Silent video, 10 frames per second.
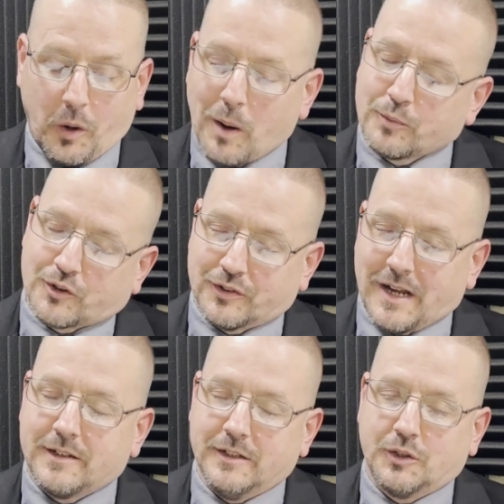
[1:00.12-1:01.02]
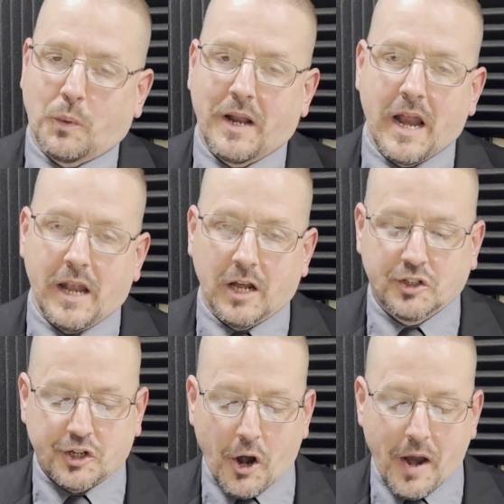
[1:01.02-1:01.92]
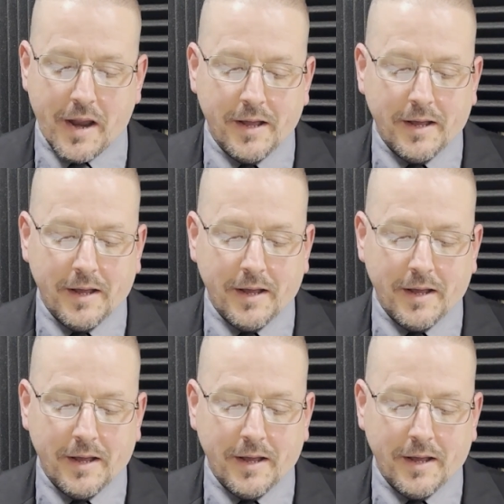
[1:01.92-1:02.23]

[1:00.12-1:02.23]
the Webster's 1828 dictionary.